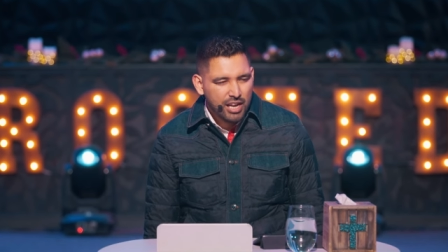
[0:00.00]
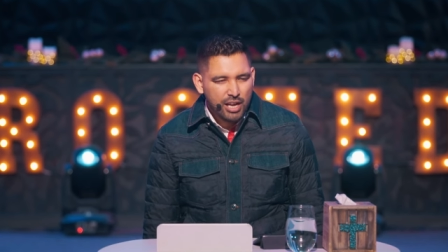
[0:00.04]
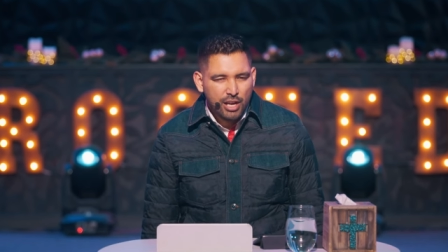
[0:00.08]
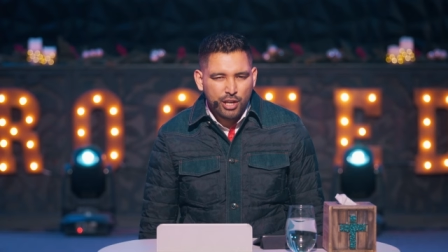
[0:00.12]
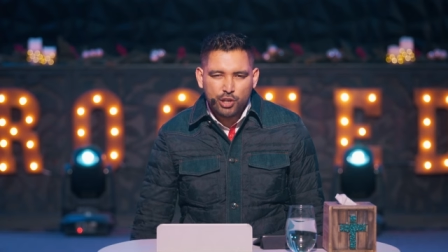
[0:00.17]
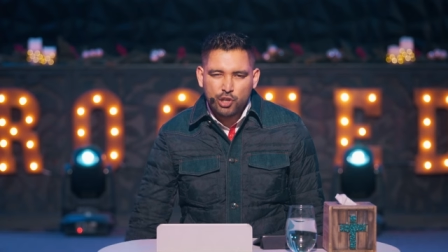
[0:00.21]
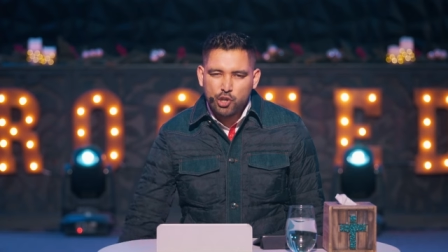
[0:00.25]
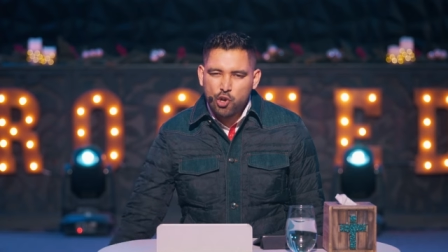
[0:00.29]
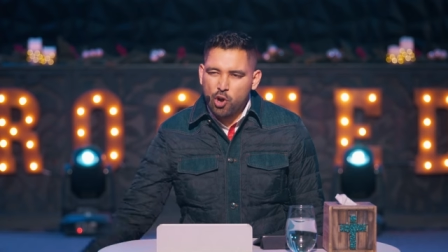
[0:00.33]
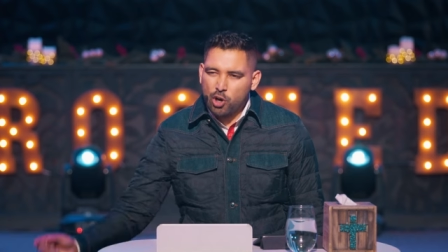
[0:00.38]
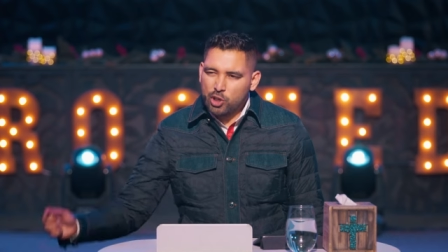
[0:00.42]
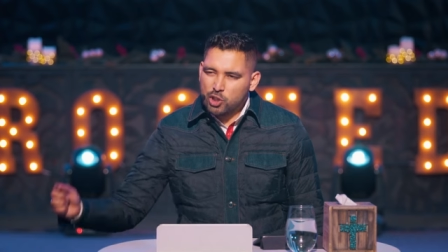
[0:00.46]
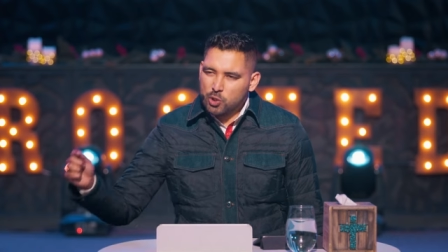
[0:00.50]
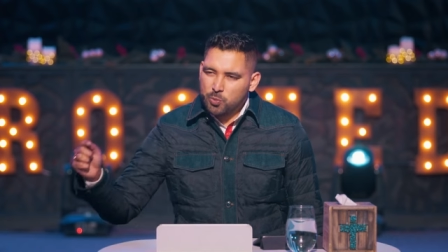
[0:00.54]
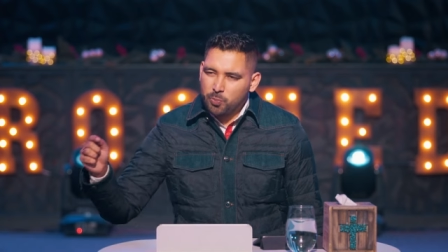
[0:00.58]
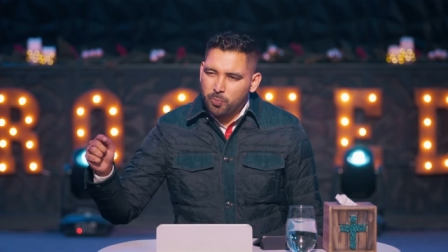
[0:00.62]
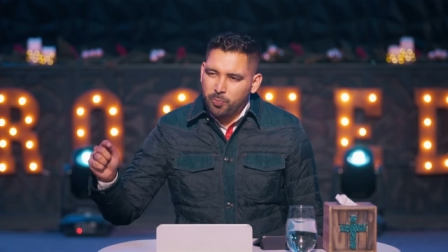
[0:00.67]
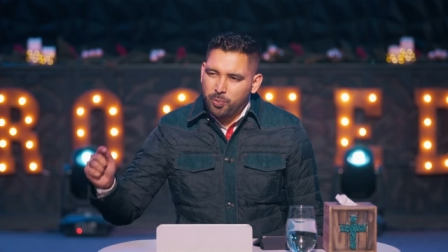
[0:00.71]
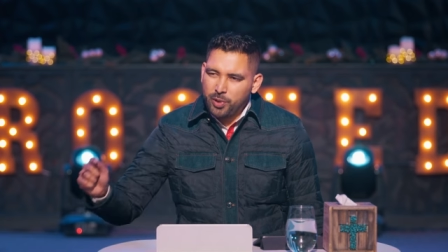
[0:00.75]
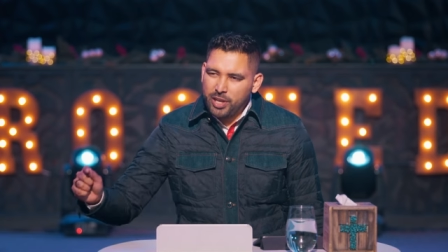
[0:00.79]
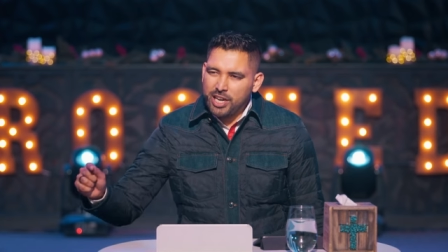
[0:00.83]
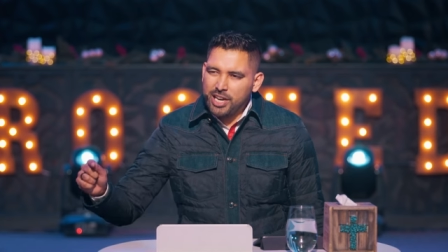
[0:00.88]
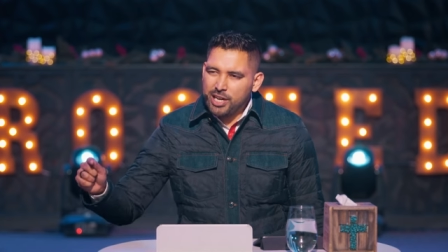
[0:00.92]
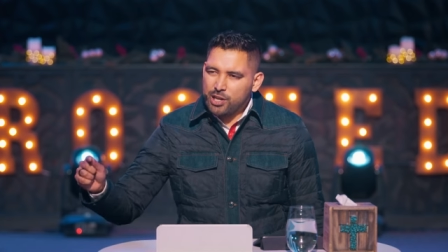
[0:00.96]
Your
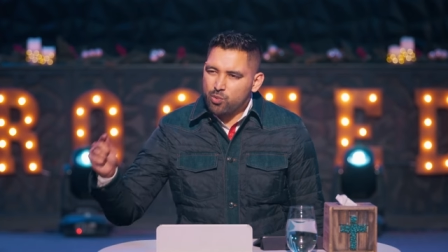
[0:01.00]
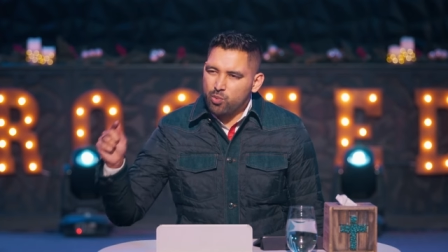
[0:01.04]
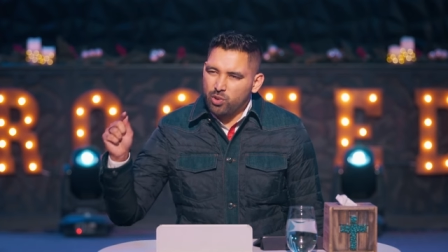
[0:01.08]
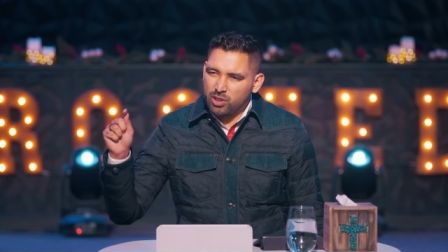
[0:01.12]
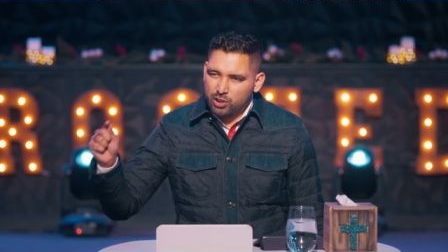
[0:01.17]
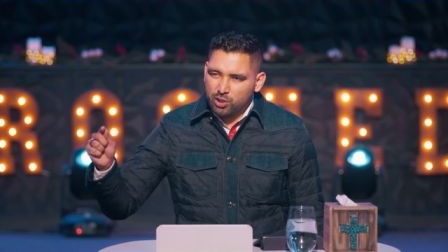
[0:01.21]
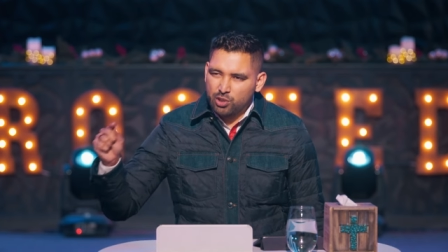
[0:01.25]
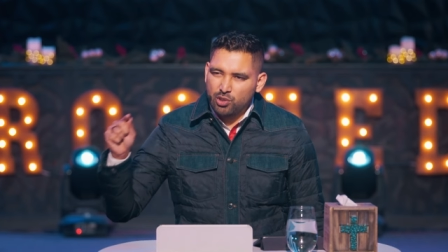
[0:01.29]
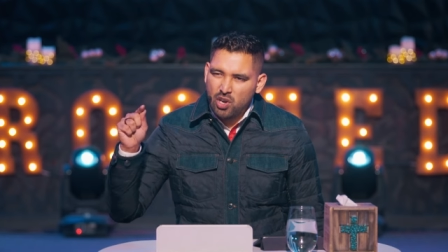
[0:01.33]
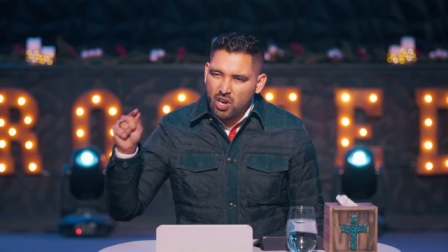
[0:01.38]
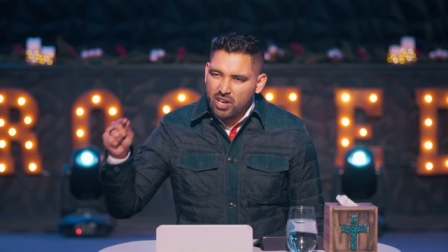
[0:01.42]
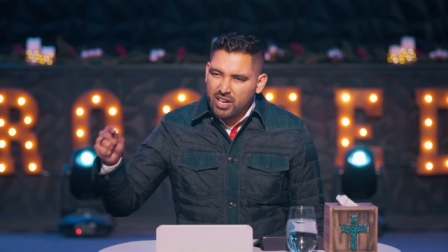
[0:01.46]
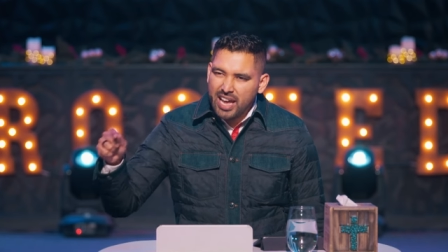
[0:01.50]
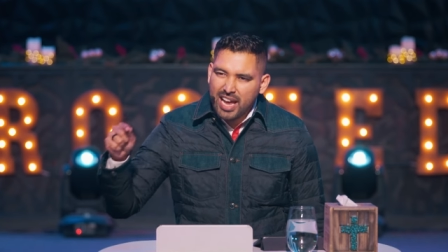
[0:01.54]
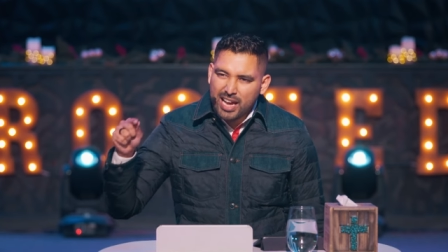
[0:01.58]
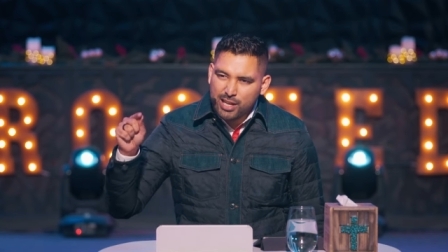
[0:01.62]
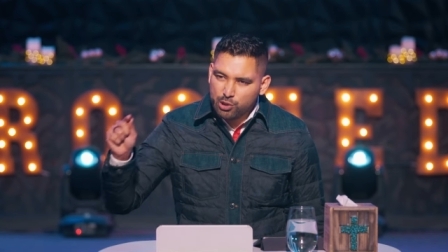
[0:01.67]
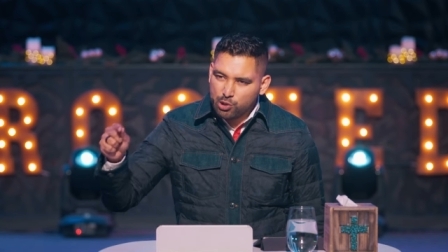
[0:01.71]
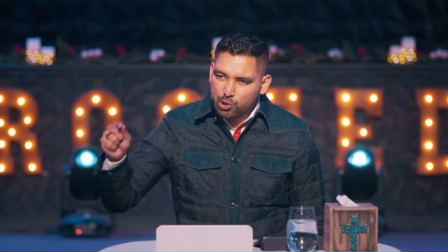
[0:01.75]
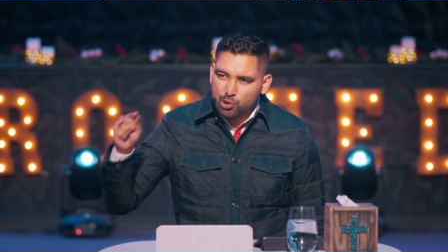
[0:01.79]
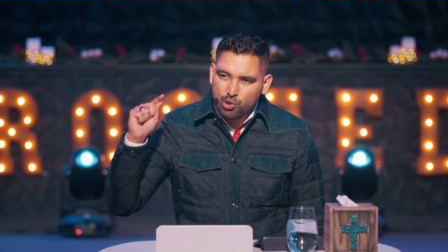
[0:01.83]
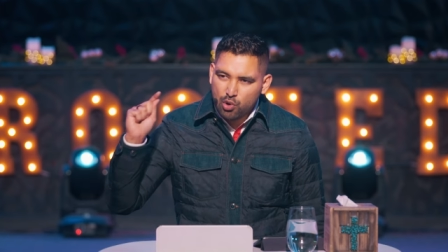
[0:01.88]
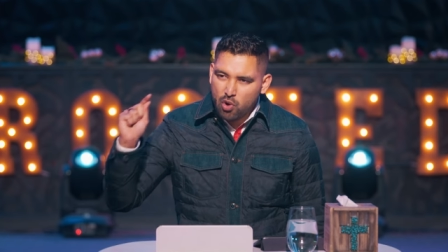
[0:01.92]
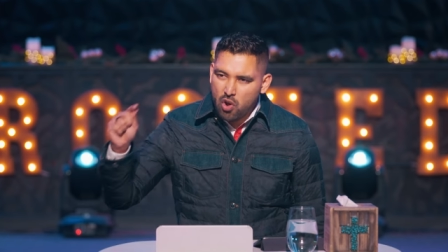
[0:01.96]
spirit was not as
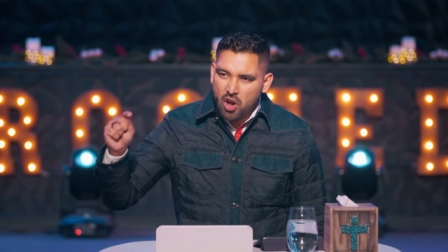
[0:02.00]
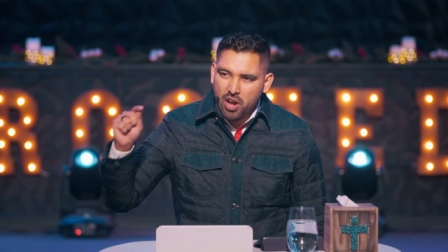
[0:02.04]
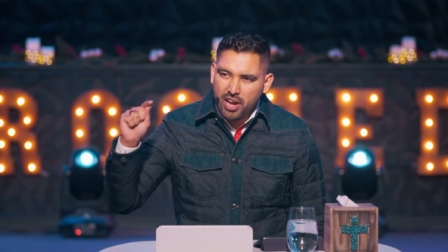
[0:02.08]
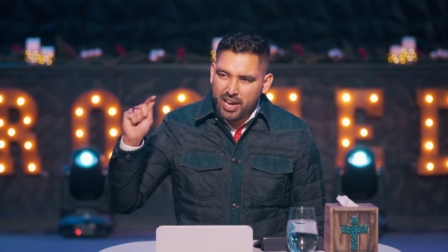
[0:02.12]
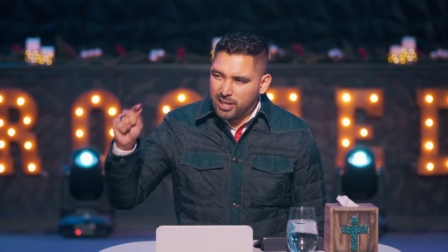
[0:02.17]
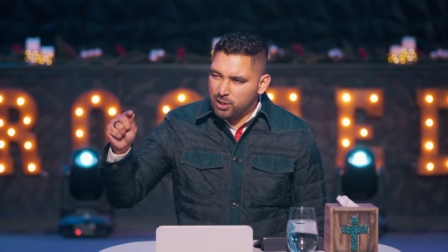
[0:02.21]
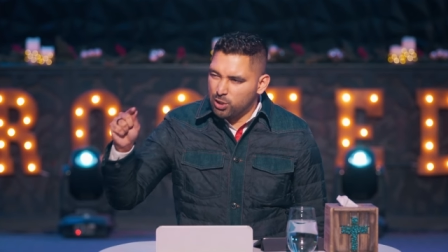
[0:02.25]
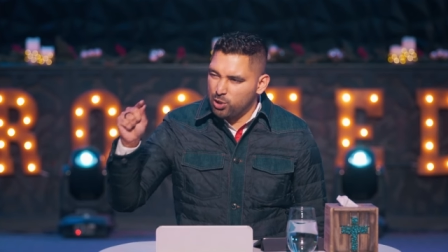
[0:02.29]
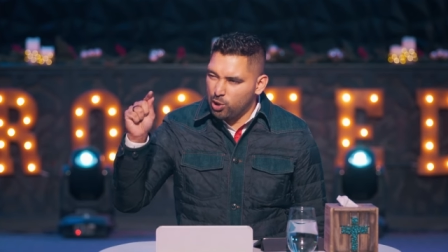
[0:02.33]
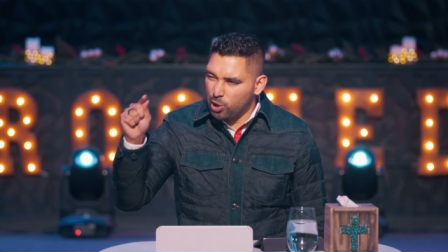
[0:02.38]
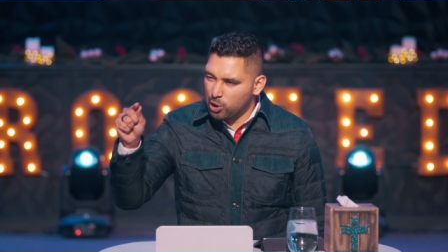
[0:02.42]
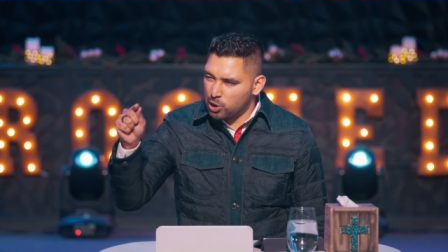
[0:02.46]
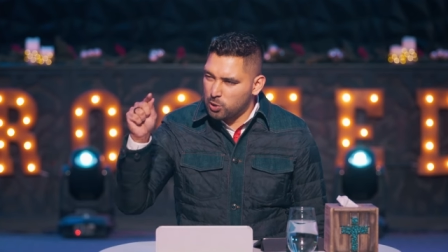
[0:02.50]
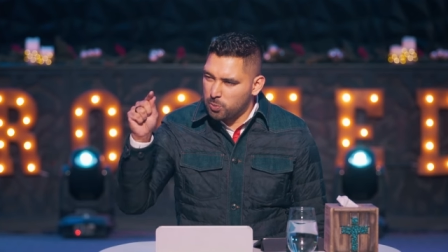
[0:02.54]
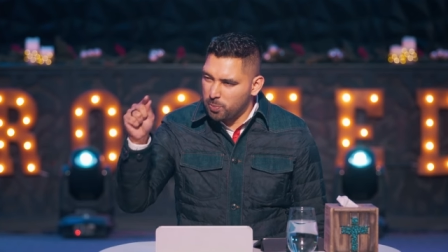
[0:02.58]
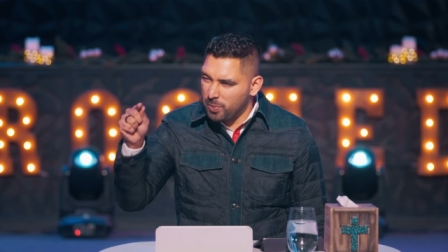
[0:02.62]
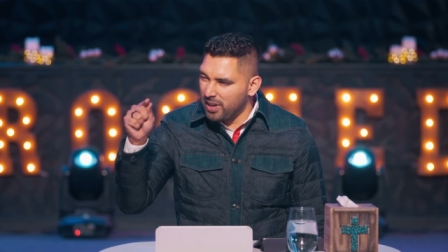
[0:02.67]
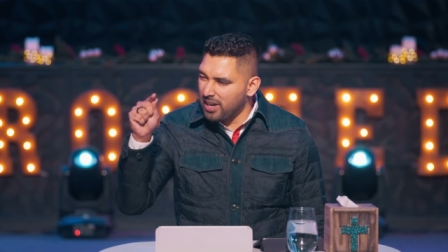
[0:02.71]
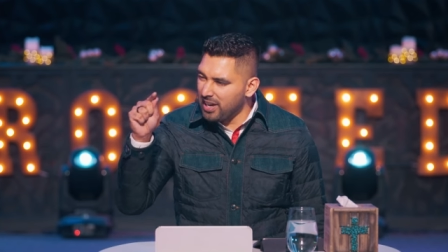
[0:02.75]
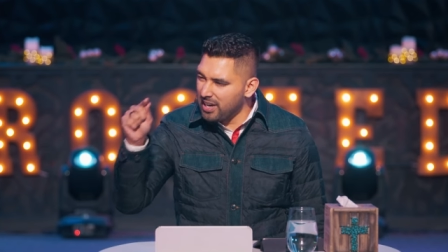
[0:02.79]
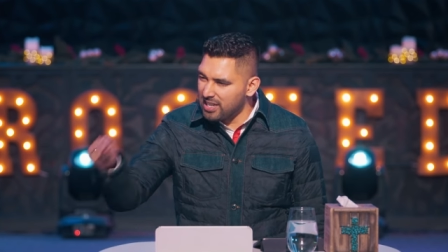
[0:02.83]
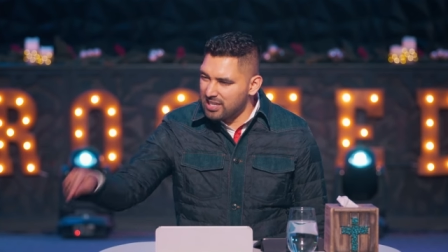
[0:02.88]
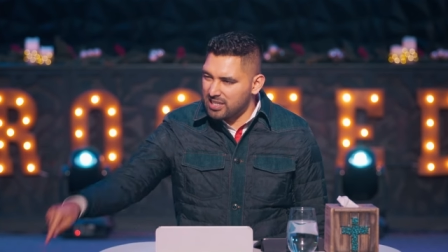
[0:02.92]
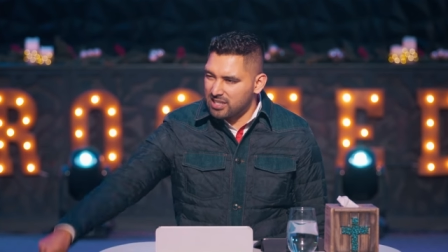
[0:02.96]
strong as your spirit is